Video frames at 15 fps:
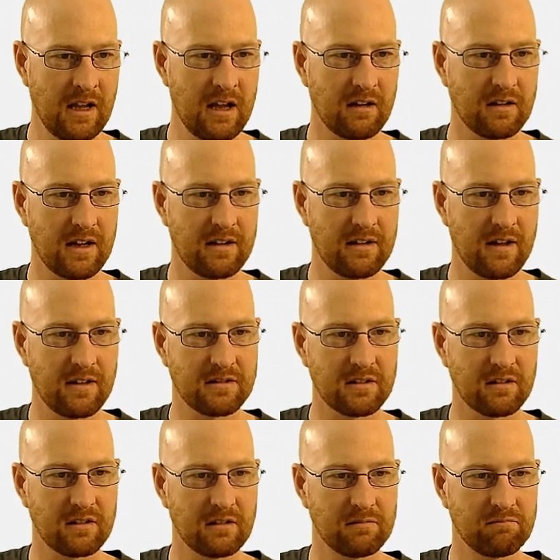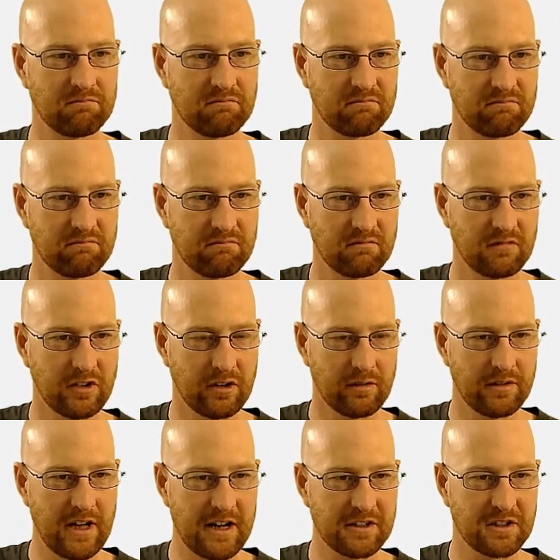okay, now that's looking a
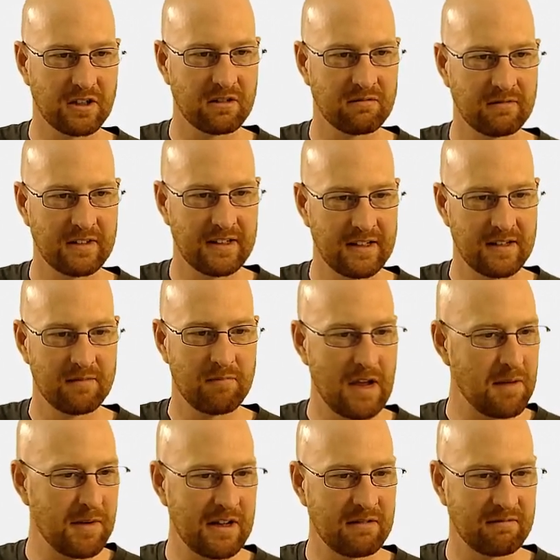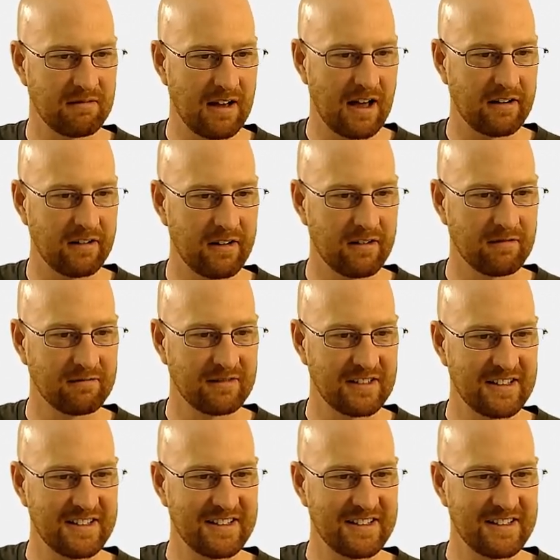little nicer, maybe. I don't know.